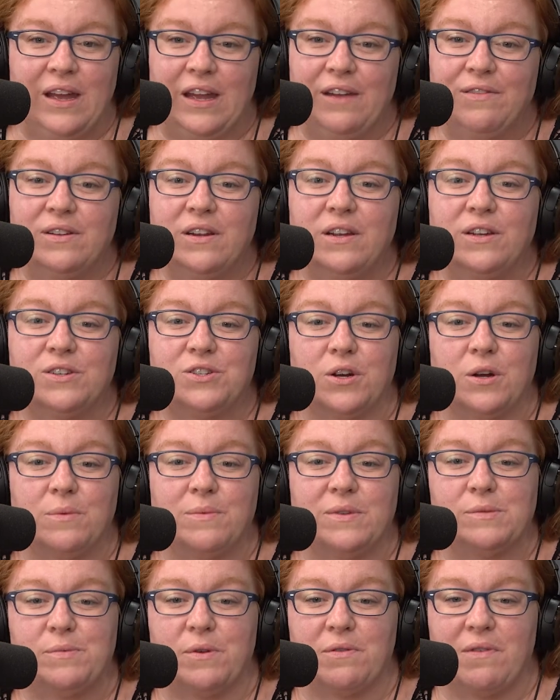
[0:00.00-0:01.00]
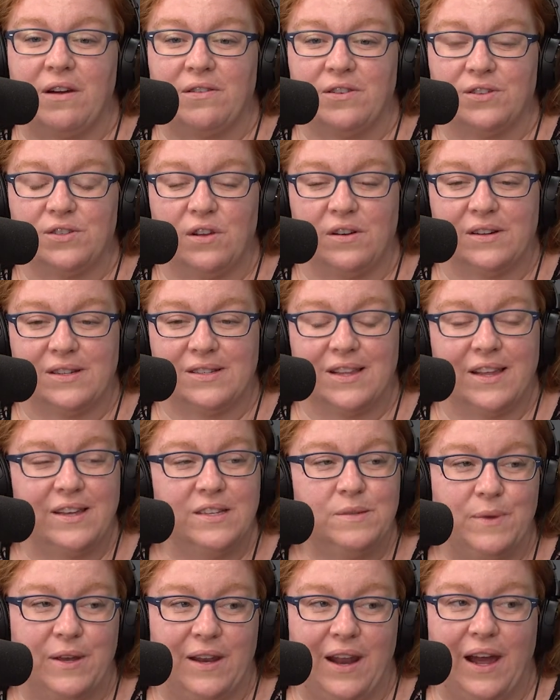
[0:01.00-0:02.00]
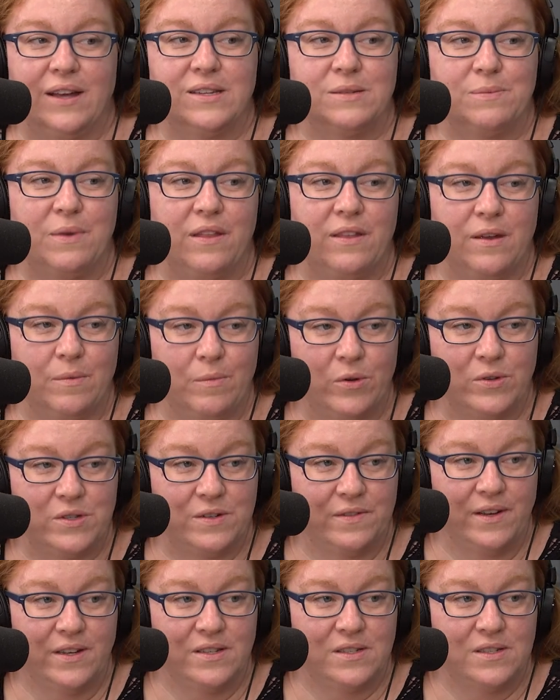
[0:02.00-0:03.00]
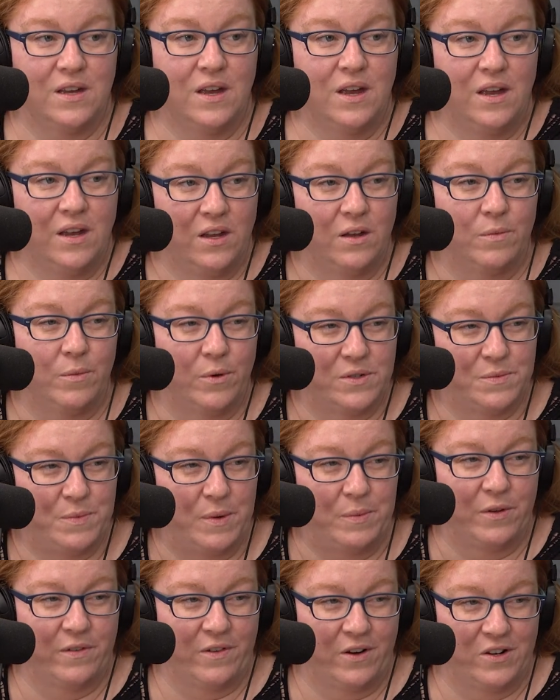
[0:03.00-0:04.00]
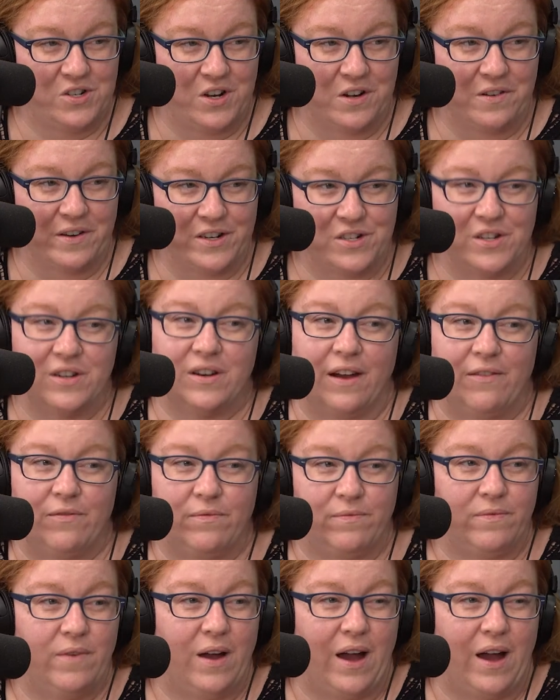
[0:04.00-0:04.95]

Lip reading: Even a term that's been around as long as lesbian has. I mean, I think most of us, most people of our generation have.